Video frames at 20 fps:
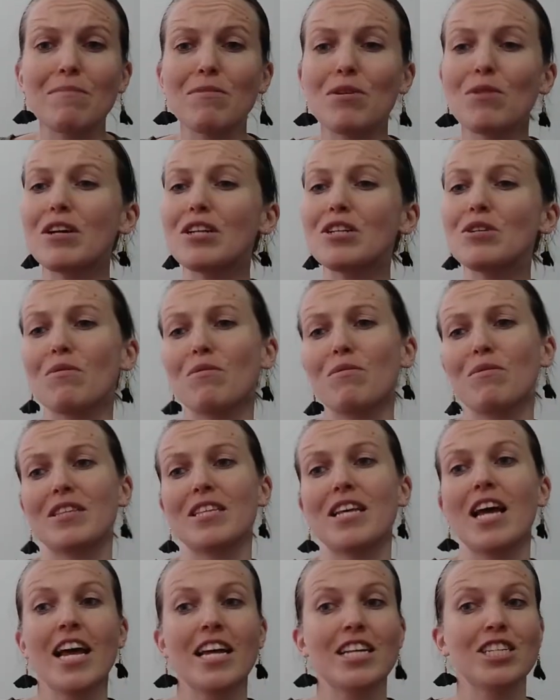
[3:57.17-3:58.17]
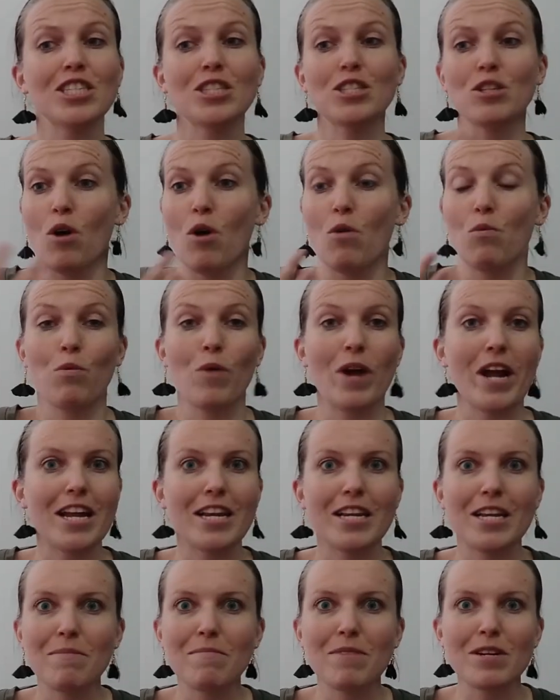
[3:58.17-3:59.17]
you can do it with just a
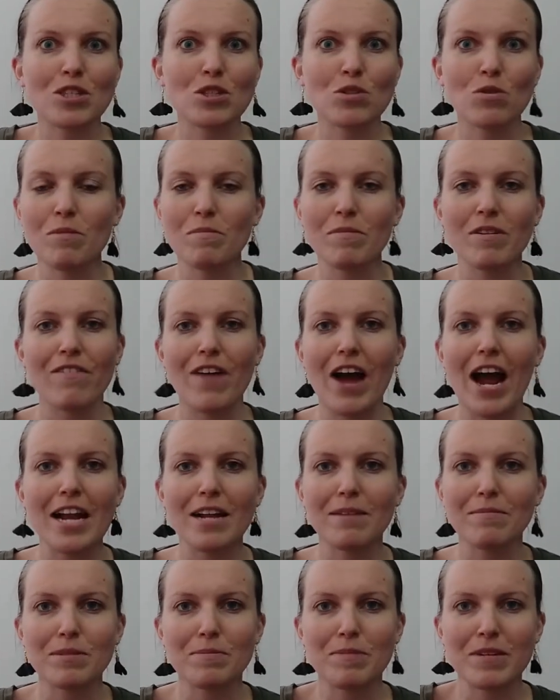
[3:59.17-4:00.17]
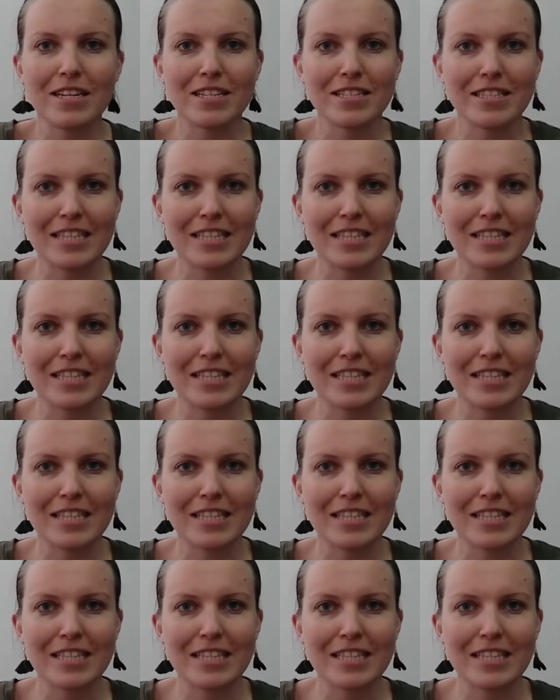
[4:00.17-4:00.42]
random assortment of items because